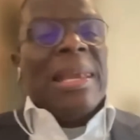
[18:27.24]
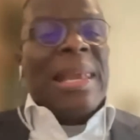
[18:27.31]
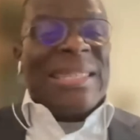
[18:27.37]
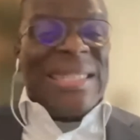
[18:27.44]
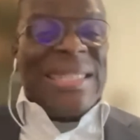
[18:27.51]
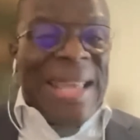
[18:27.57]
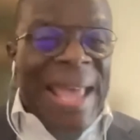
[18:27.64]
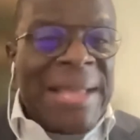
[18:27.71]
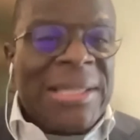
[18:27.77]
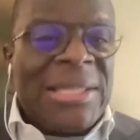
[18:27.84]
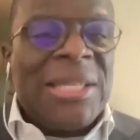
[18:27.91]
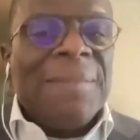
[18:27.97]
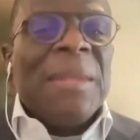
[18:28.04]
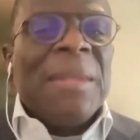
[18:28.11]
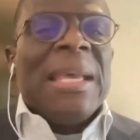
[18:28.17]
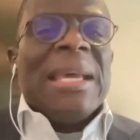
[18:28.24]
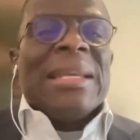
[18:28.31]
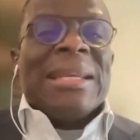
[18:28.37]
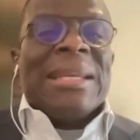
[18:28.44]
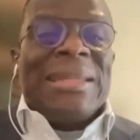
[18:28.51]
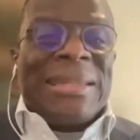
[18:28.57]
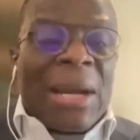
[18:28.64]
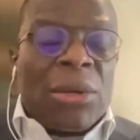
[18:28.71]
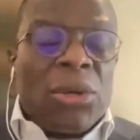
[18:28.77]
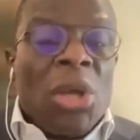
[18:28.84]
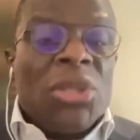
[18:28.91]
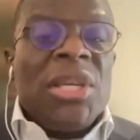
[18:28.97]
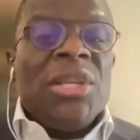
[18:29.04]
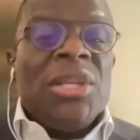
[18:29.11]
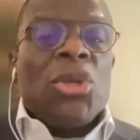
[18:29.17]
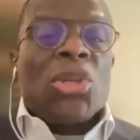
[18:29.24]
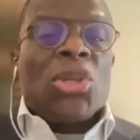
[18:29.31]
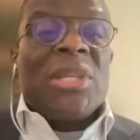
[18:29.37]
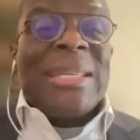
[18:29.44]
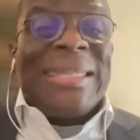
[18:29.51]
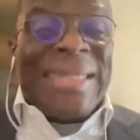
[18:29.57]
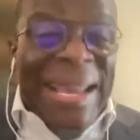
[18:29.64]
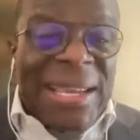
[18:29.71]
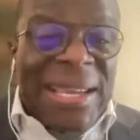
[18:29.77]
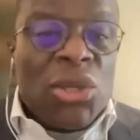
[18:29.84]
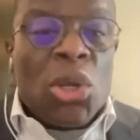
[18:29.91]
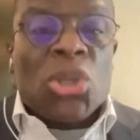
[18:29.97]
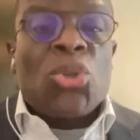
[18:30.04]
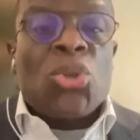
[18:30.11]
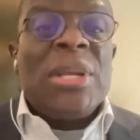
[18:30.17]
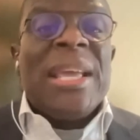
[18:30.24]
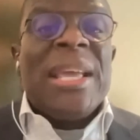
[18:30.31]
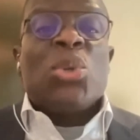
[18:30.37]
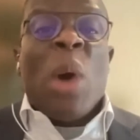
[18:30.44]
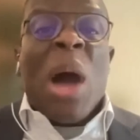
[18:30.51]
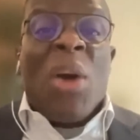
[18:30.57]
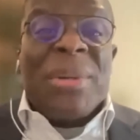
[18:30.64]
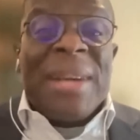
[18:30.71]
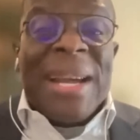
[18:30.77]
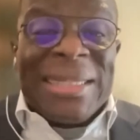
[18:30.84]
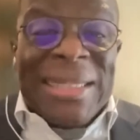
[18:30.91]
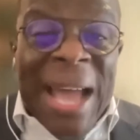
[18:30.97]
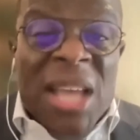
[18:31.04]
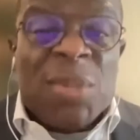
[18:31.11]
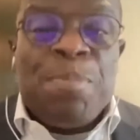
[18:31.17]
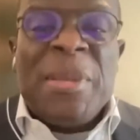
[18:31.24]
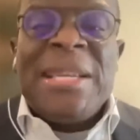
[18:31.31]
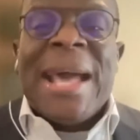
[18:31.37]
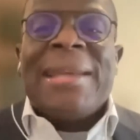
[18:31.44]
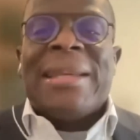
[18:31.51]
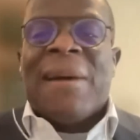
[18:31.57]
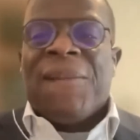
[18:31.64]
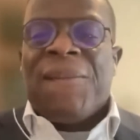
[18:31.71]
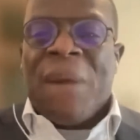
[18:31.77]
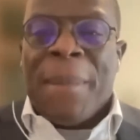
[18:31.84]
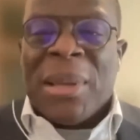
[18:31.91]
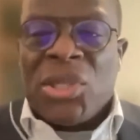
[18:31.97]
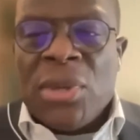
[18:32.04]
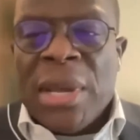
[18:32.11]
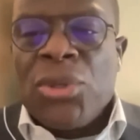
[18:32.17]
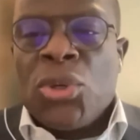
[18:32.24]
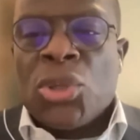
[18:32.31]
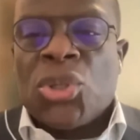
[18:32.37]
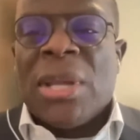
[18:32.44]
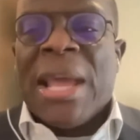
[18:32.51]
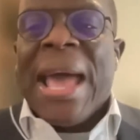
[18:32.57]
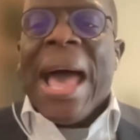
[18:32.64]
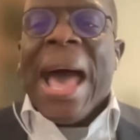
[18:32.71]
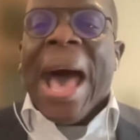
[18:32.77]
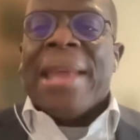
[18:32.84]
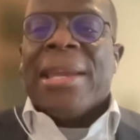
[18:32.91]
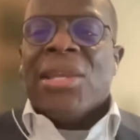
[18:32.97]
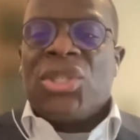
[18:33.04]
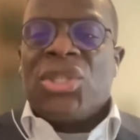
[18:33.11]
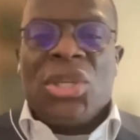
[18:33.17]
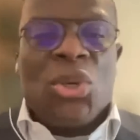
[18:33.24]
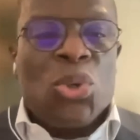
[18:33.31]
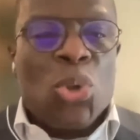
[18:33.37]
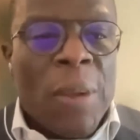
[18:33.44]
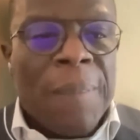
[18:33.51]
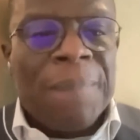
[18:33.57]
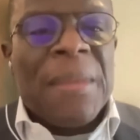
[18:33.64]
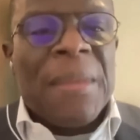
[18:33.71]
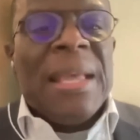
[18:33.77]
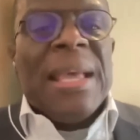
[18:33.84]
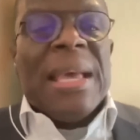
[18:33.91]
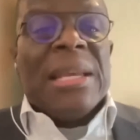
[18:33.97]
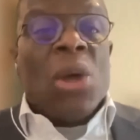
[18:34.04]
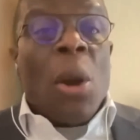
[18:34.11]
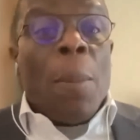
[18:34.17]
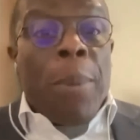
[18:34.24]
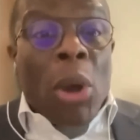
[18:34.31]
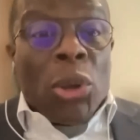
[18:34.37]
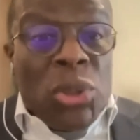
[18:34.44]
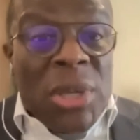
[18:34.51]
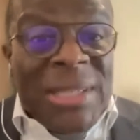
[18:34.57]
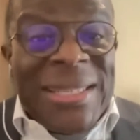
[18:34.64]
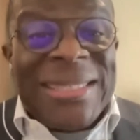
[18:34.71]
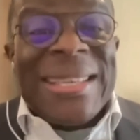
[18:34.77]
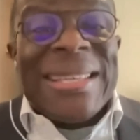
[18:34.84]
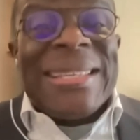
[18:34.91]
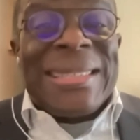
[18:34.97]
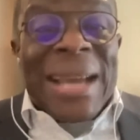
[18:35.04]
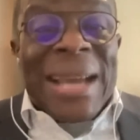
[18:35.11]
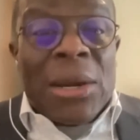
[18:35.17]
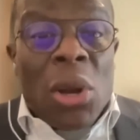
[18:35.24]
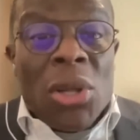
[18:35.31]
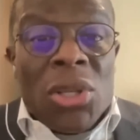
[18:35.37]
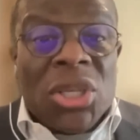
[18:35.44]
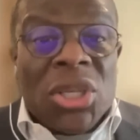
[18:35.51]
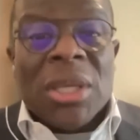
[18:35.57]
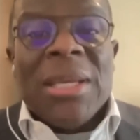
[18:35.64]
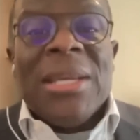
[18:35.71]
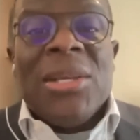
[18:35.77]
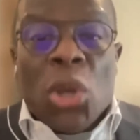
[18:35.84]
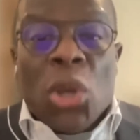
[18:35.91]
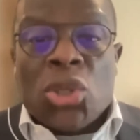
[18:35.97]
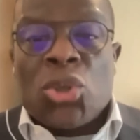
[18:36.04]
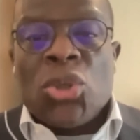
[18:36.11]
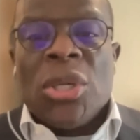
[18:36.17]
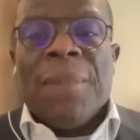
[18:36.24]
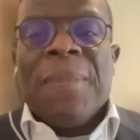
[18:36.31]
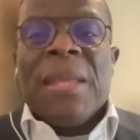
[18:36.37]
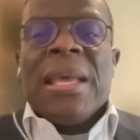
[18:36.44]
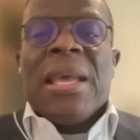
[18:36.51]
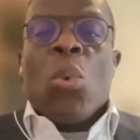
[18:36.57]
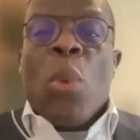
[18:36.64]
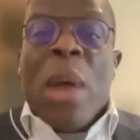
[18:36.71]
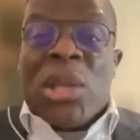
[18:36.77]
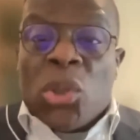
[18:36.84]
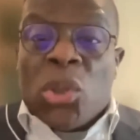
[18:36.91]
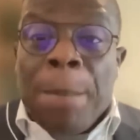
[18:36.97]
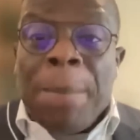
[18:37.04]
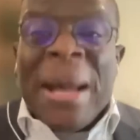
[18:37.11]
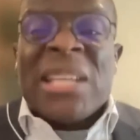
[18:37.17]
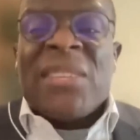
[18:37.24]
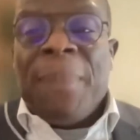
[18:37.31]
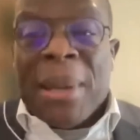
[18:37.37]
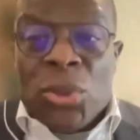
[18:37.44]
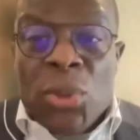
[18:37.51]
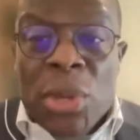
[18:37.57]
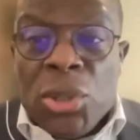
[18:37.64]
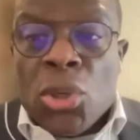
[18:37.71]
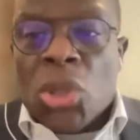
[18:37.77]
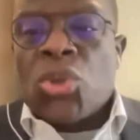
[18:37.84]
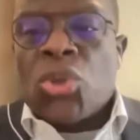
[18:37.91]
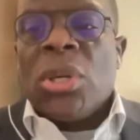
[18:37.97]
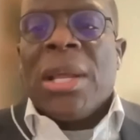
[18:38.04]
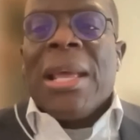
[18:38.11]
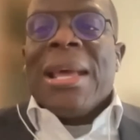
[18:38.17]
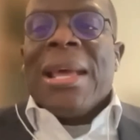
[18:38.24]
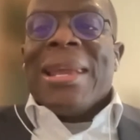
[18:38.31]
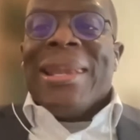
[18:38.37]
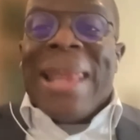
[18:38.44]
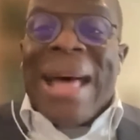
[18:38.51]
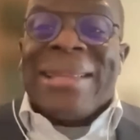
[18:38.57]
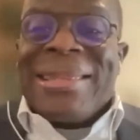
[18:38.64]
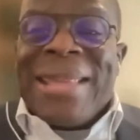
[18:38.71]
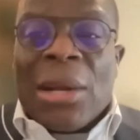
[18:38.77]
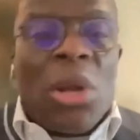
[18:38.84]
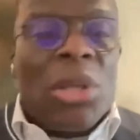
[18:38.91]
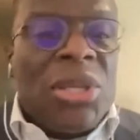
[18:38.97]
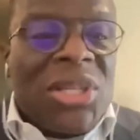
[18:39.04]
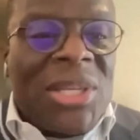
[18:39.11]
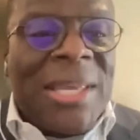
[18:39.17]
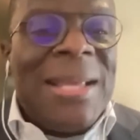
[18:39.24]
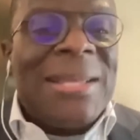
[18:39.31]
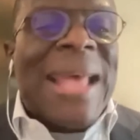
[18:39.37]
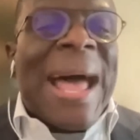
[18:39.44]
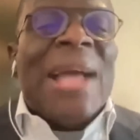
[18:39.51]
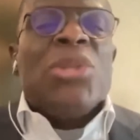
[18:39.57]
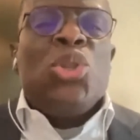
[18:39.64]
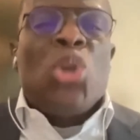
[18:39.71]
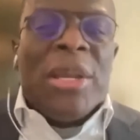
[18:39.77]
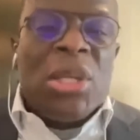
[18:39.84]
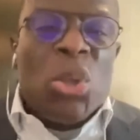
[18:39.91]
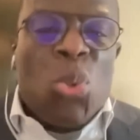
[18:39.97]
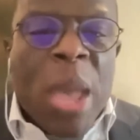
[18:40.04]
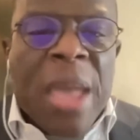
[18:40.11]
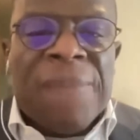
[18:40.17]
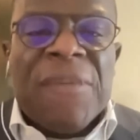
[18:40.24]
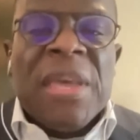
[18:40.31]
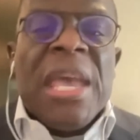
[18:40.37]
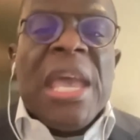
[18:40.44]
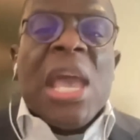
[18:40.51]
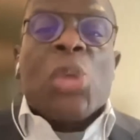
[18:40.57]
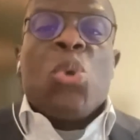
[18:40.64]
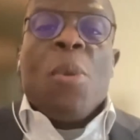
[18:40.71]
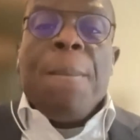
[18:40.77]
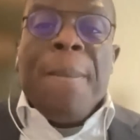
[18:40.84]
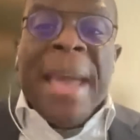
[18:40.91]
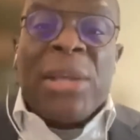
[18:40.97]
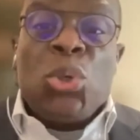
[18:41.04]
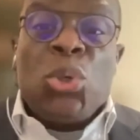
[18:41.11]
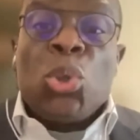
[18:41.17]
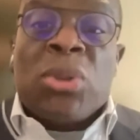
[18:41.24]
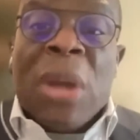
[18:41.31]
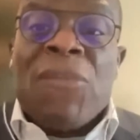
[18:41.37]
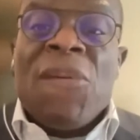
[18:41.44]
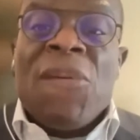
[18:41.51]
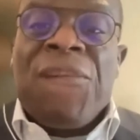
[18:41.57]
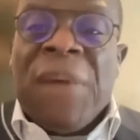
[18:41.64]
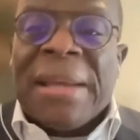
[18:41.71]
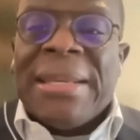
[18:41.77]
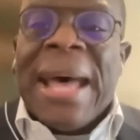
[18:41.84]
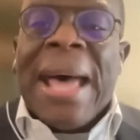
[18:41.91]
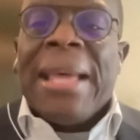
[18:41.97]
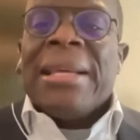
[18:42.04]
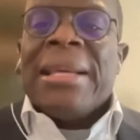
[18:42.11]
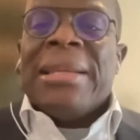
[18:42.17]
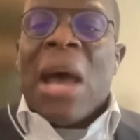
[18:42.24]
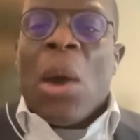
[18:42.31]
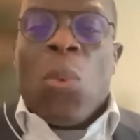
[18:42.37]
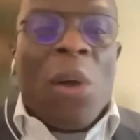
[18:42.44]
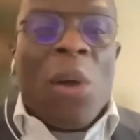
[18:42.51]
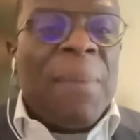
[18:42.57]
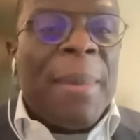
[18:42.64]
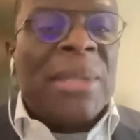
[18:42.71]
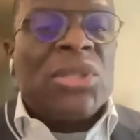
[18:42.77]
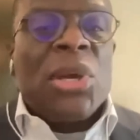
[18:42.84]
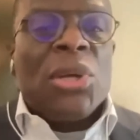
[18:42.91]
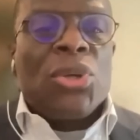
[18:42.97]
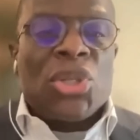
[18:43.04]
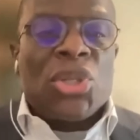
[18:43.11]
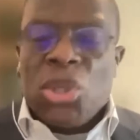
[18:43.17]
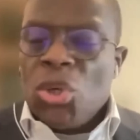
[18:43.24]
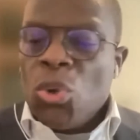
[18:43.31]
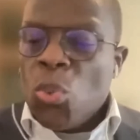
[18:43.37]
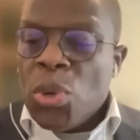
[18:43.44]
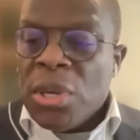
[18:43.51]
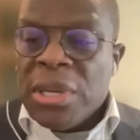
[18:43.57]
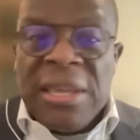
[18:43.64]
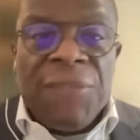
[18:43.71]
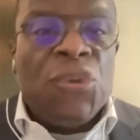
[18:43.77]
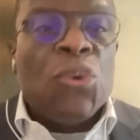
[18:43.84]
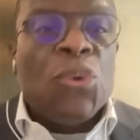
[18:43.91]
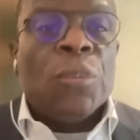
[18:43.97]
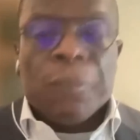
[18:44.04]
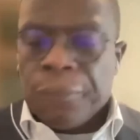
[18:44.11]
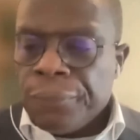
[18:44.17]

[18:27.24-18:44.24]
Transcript: Lesson 8, the technology industry, tech industry is 100 times bigger than pharmaceutical industry and is still growing. The opportunities in technology industry will surpass pharmaceutical industry. Learn technology skills and join the way. It will make you travel further than what pharmaceutical industry will give you.